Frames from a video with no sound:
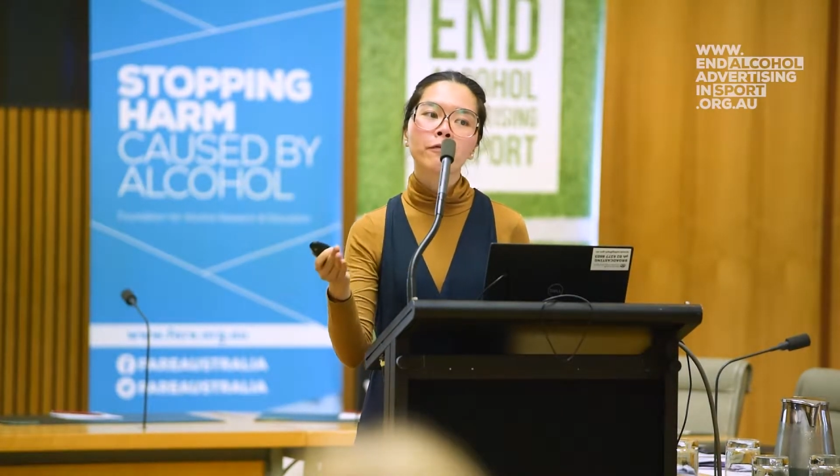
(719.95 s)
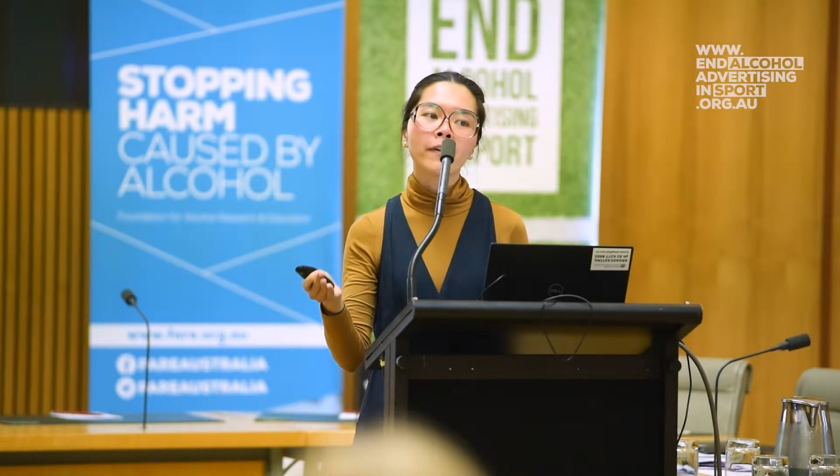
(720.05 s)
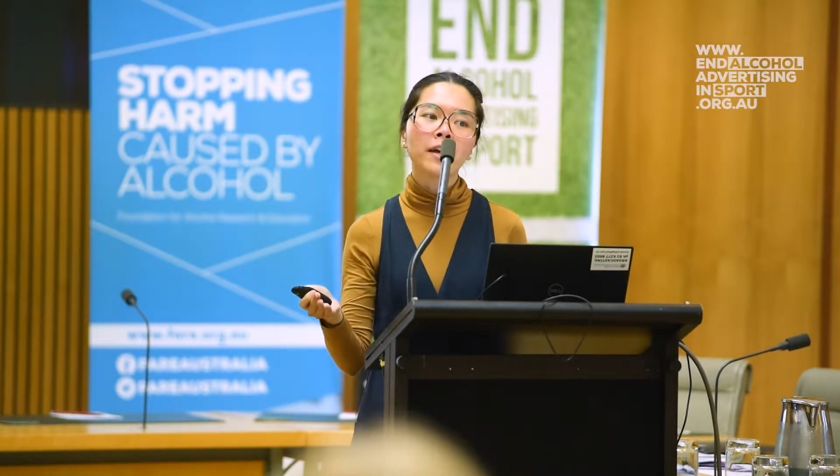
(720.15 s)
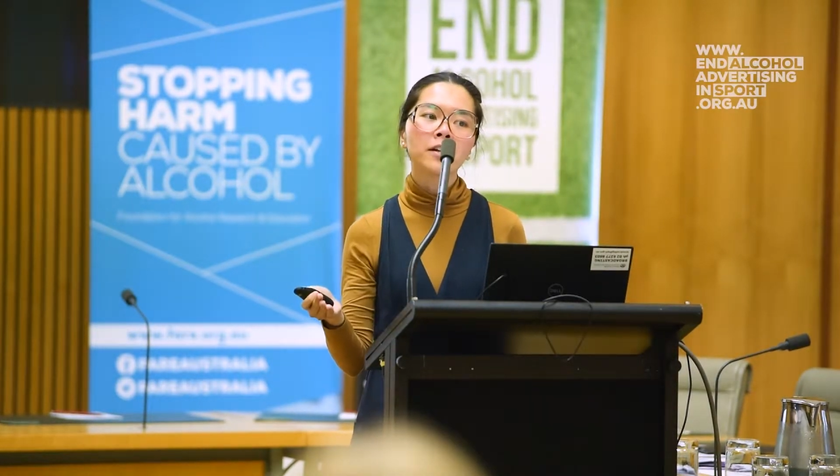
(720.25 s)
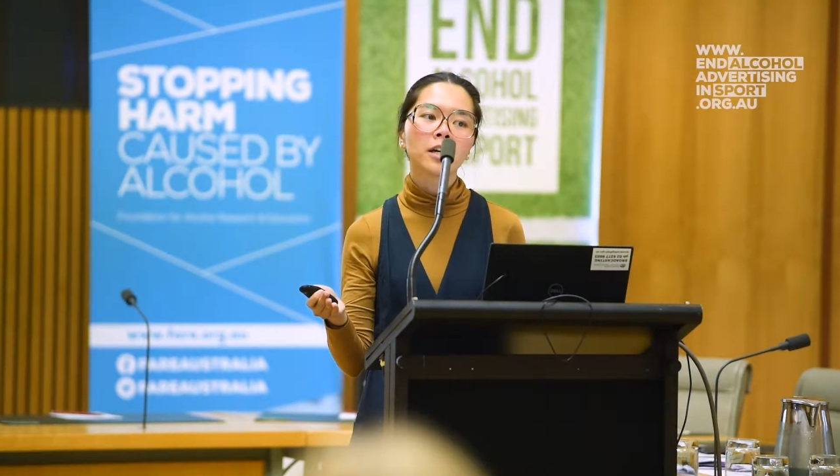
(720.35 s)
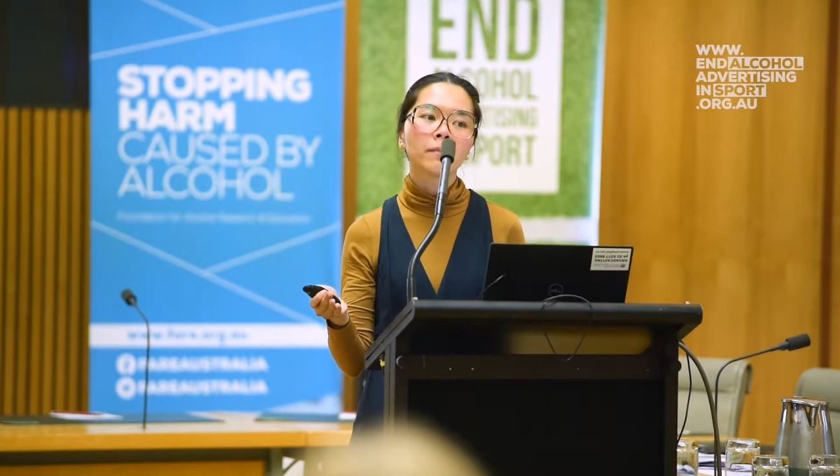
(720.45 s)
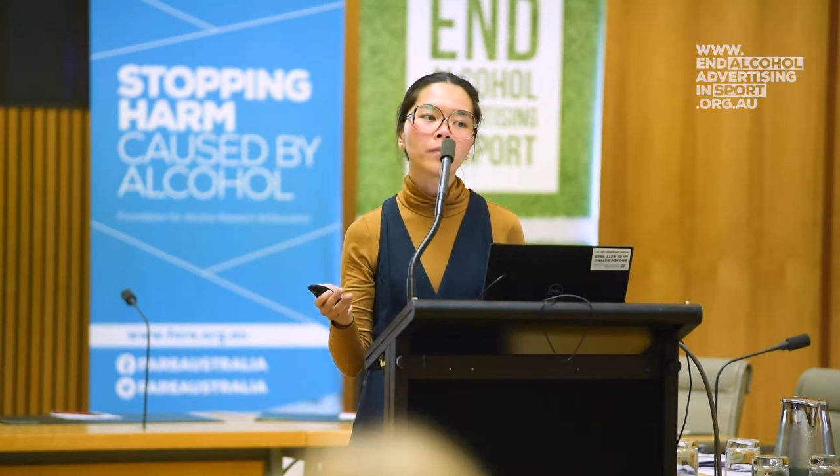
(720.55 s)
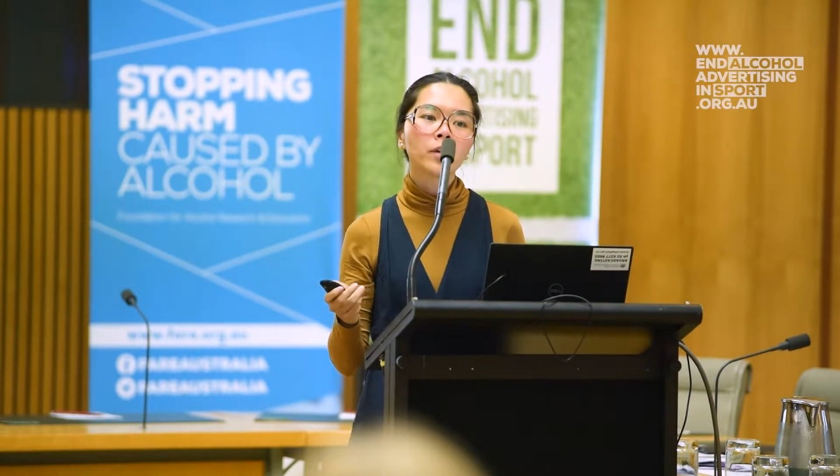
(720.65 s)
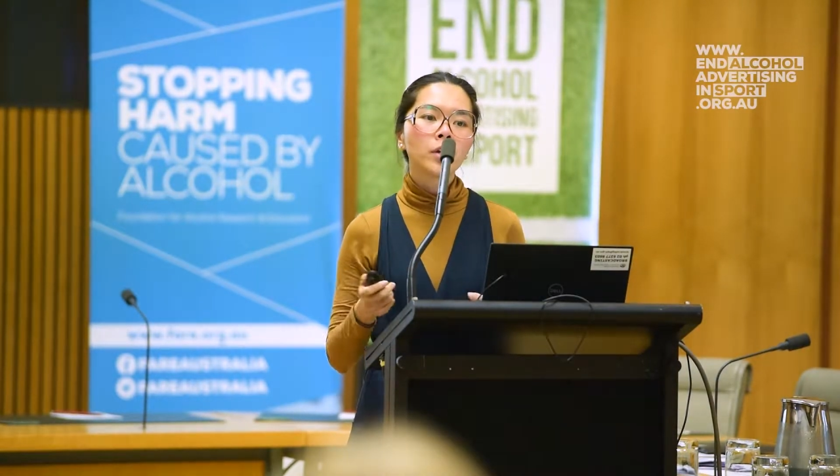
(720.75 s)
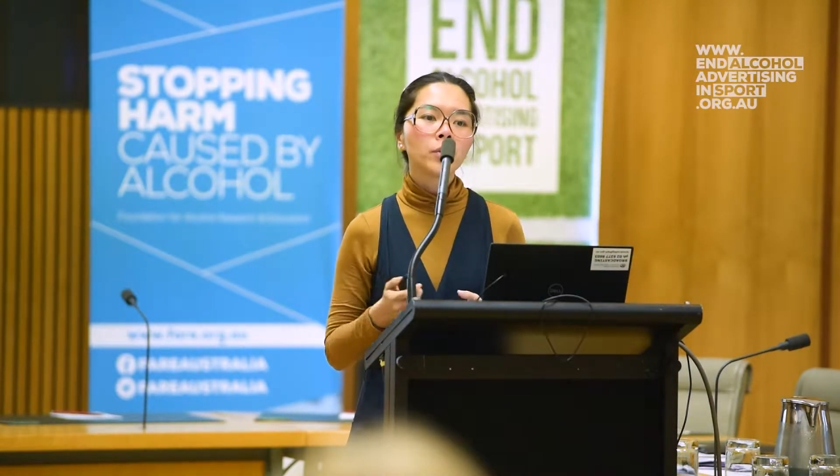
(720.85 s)
fandom,
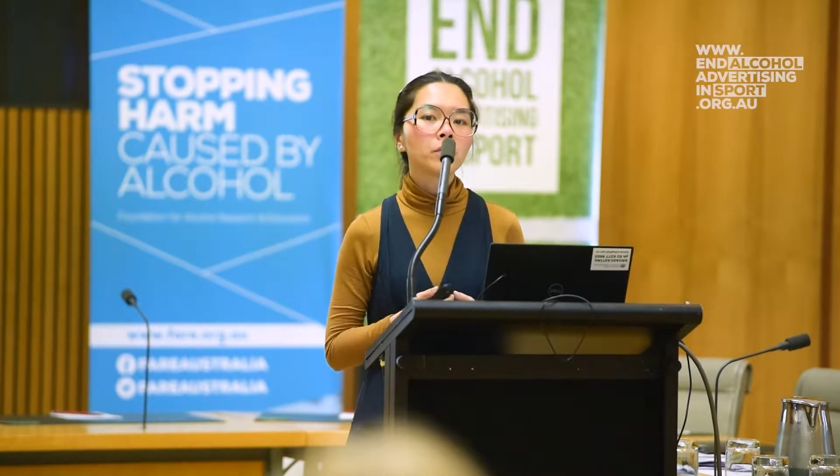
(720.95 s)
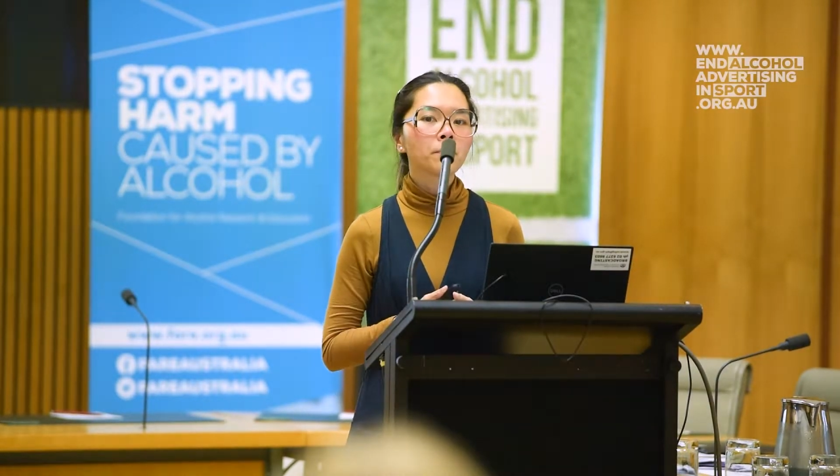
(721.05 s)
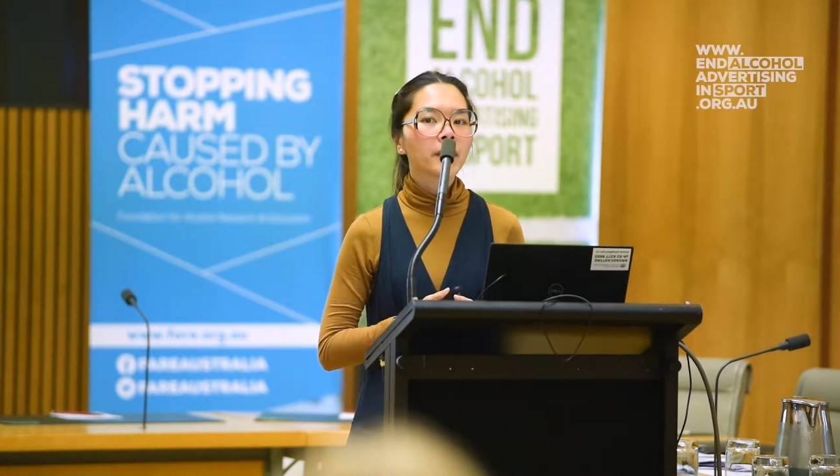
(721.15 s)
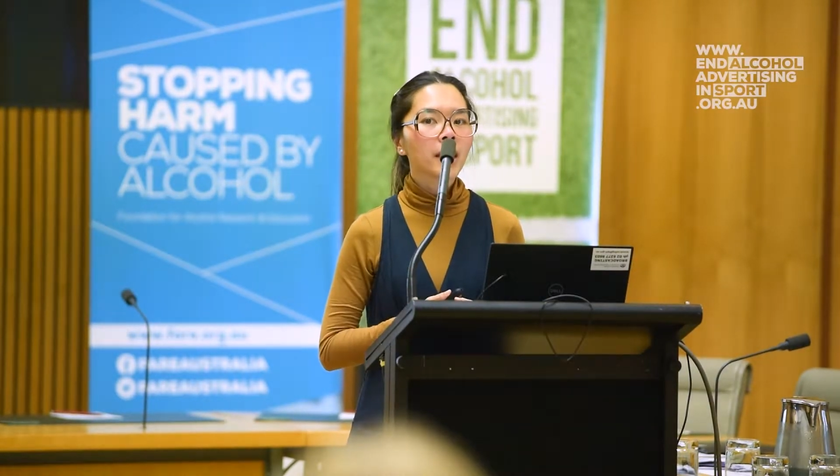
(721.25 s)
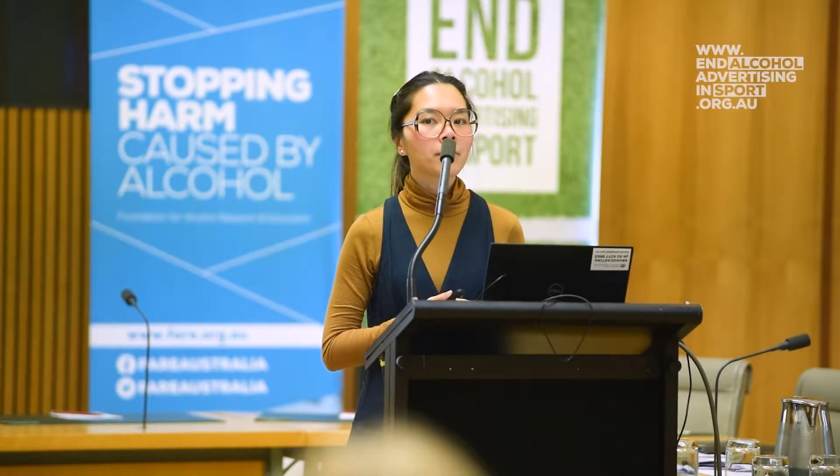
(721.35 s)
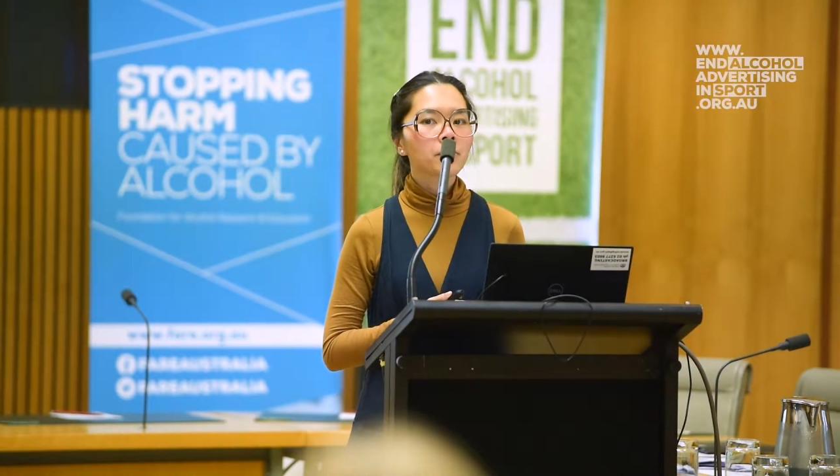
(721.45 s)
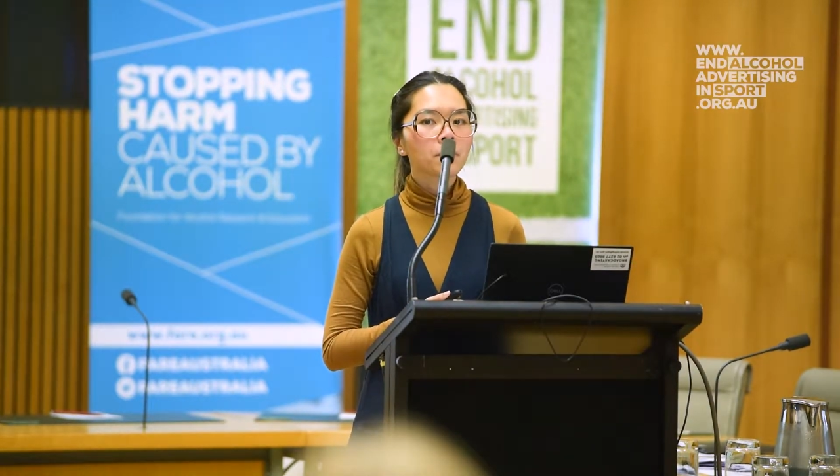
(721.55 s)
you'd be able to